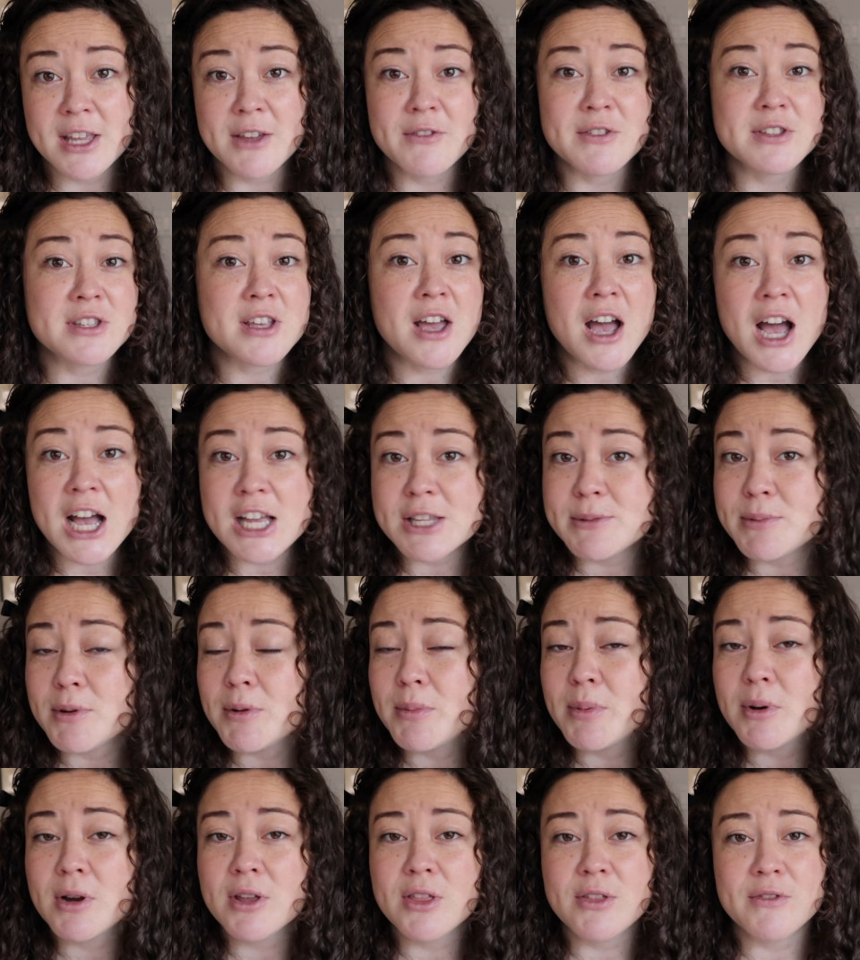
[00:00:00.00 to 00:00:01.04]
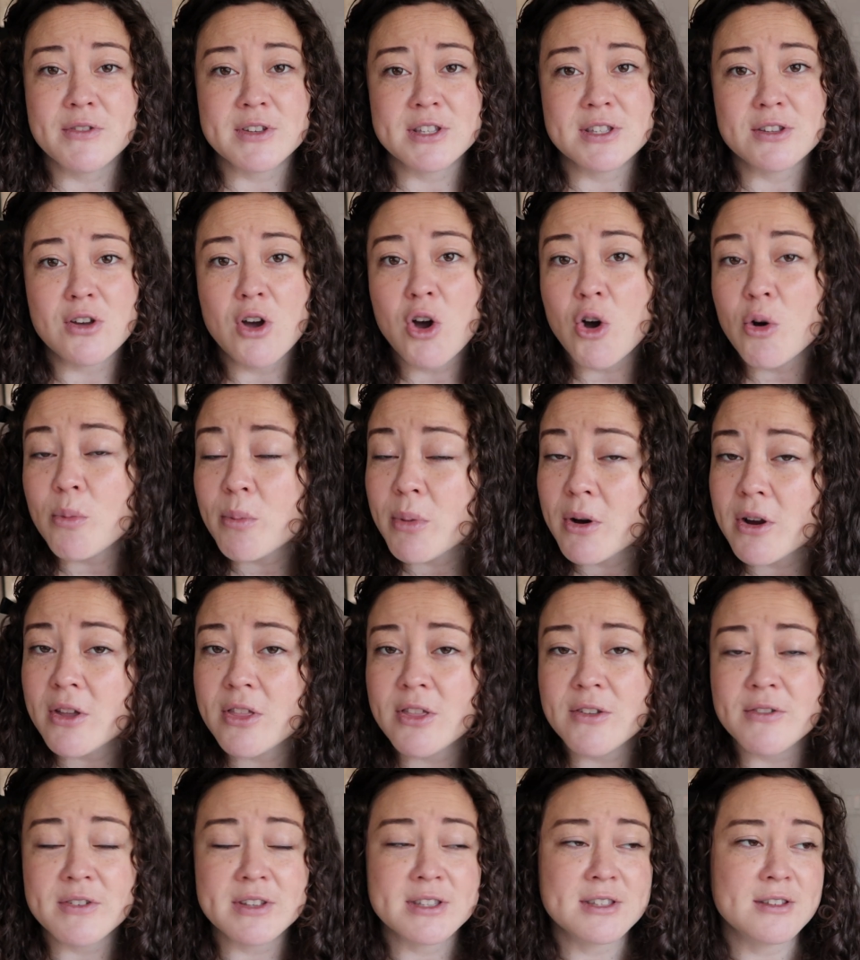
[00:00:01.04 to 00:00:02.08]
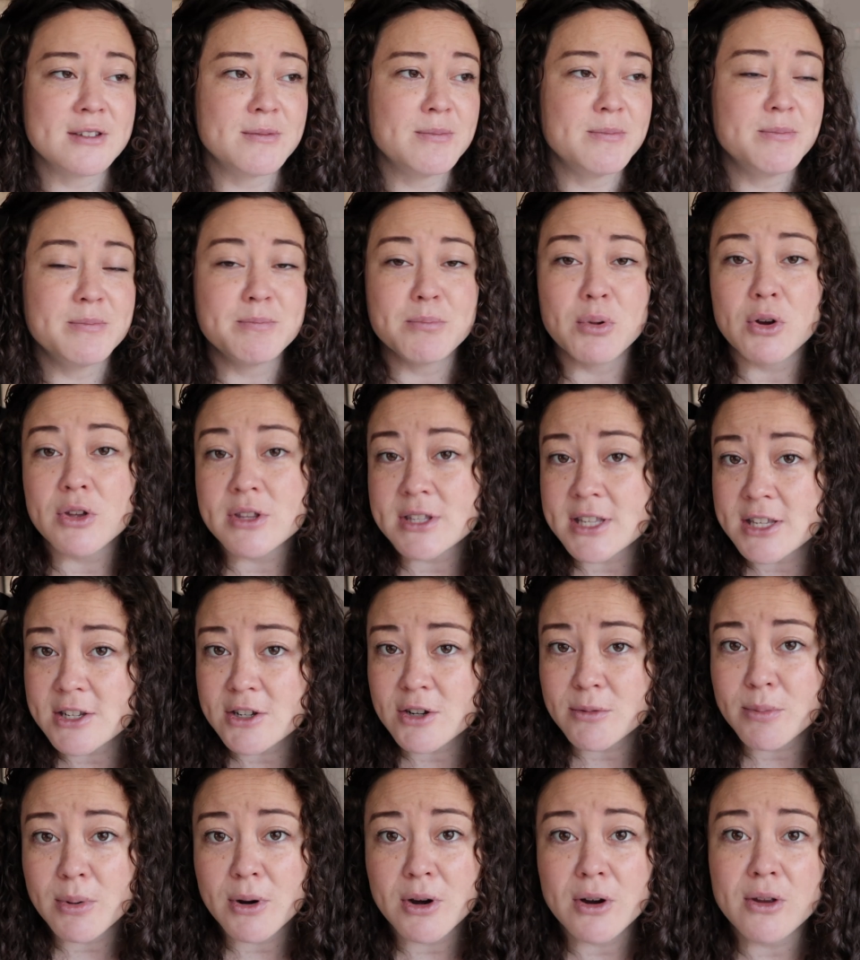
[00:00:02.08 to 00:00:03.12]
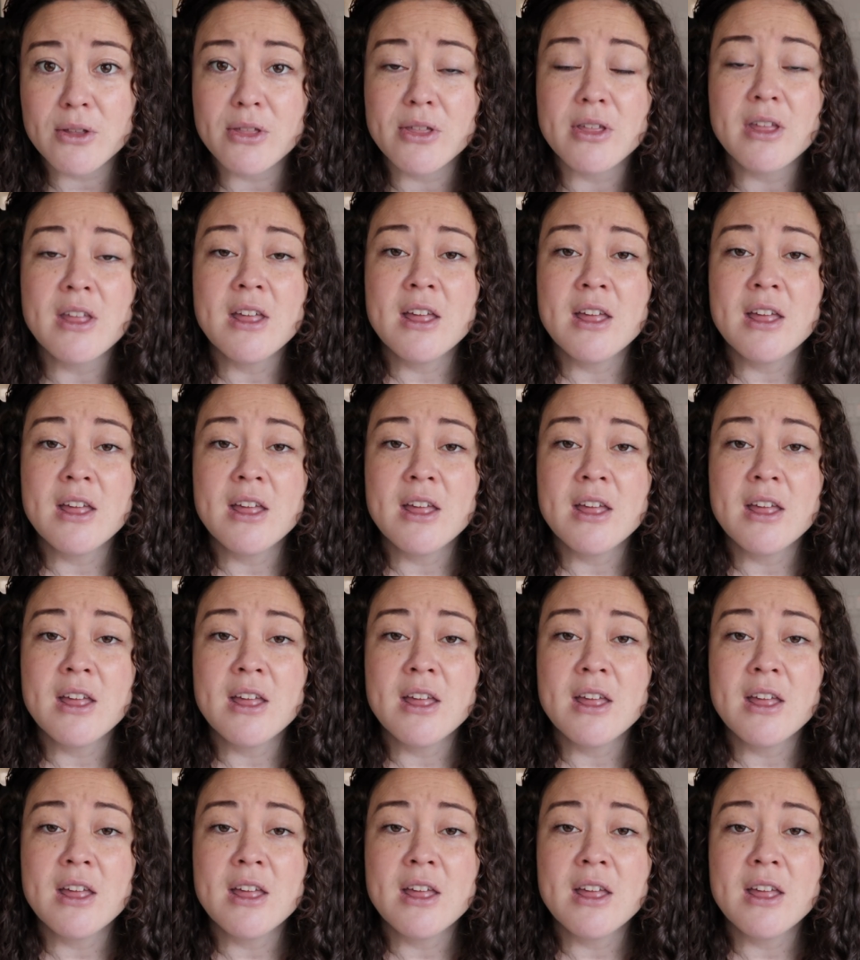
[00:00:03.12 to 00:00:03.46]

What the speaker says: If it's a hospital birth, if it's a home birth, if it's a birth center birth,